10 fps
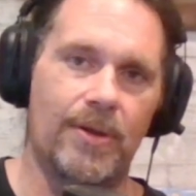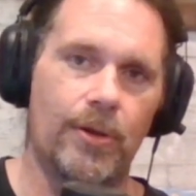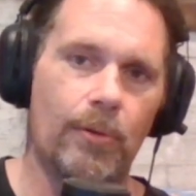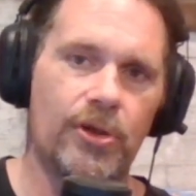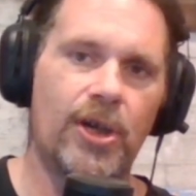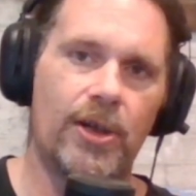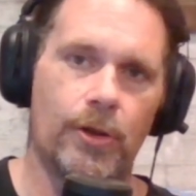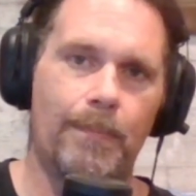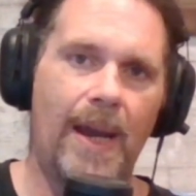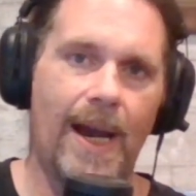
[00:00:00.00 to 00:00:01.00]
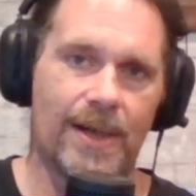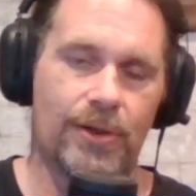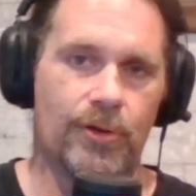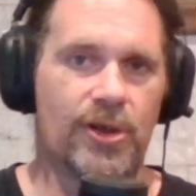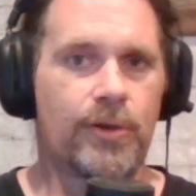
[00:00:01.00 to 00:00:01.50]
you don't change your past.
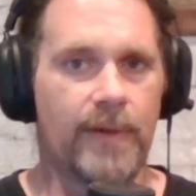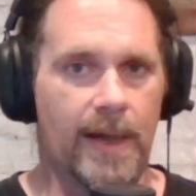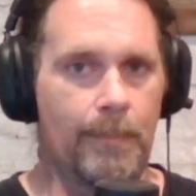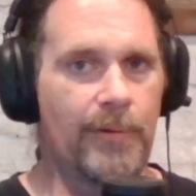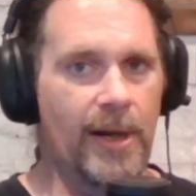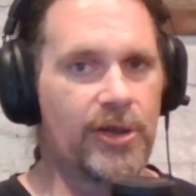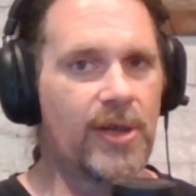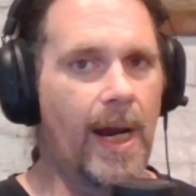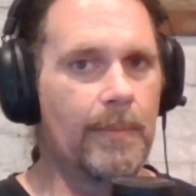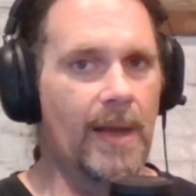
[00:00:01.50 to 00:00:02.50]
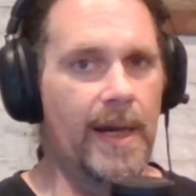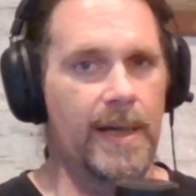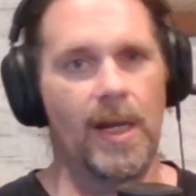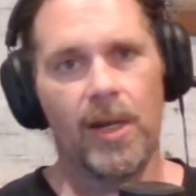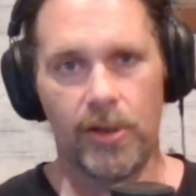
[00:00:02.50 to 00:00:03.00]
You just create a branch timeline.
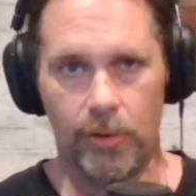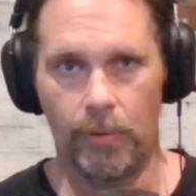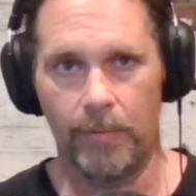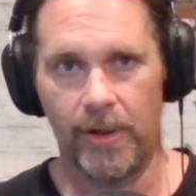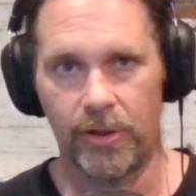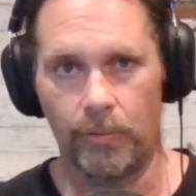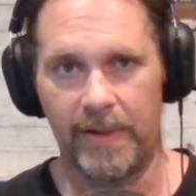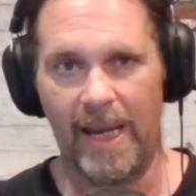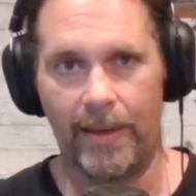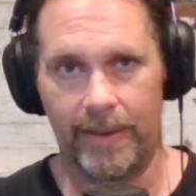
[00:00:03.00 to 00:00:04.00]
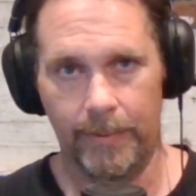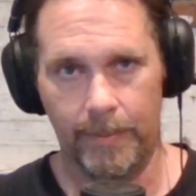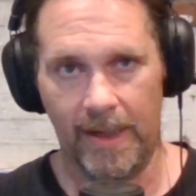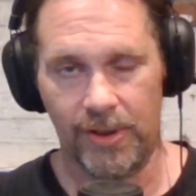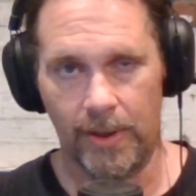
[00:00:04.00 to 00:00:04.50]
Your original reality
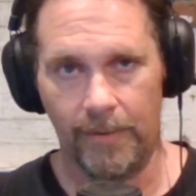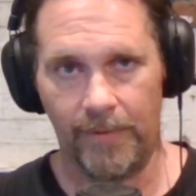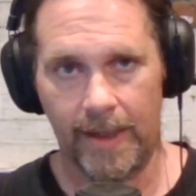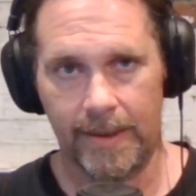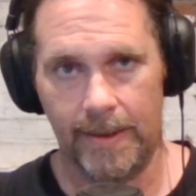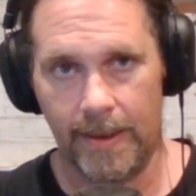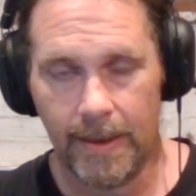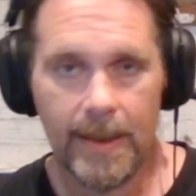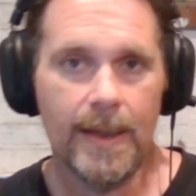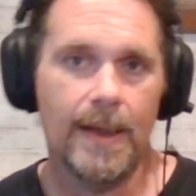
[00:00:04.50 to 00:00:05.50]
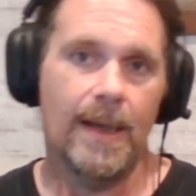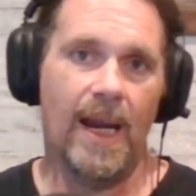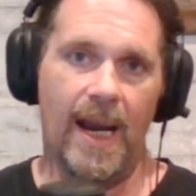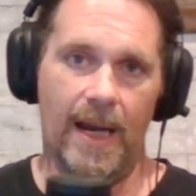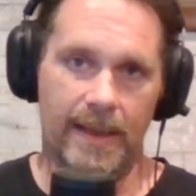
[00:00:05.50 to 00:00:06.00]
remains unaffected.
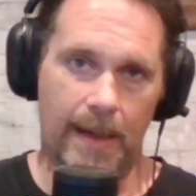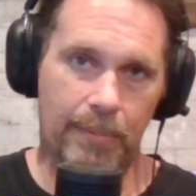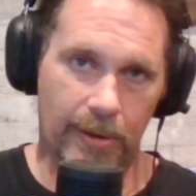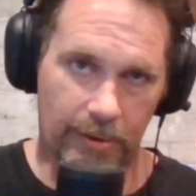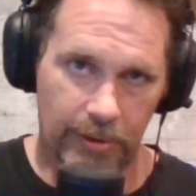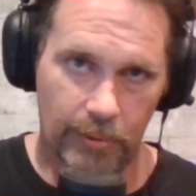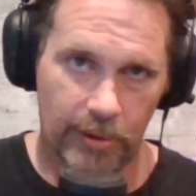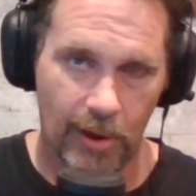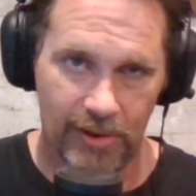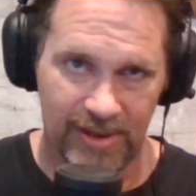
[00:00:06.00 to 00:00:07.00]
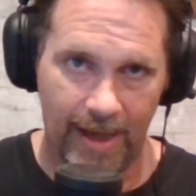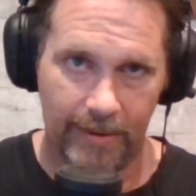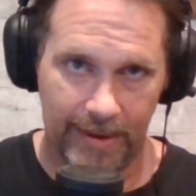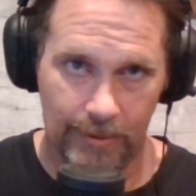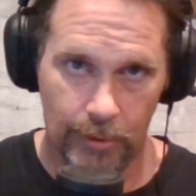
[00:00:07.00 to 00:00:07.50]
And they put her into a
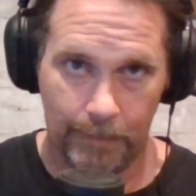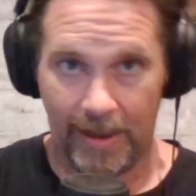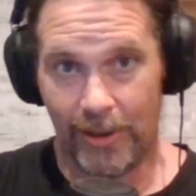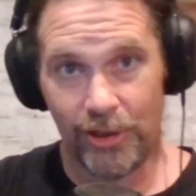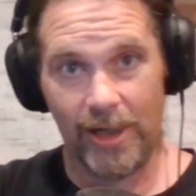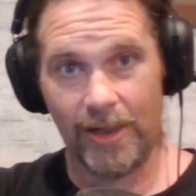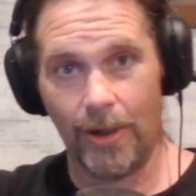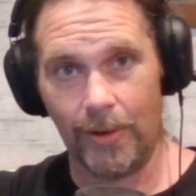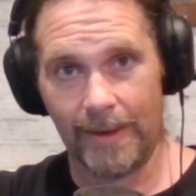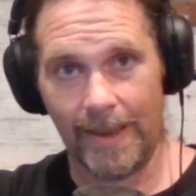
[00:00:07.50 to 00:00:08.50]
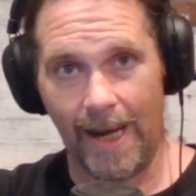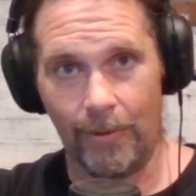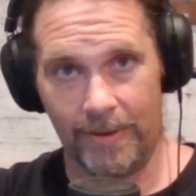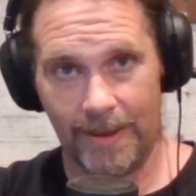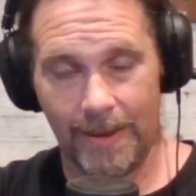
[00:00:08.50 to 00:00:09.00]
causality loop, and she called it out.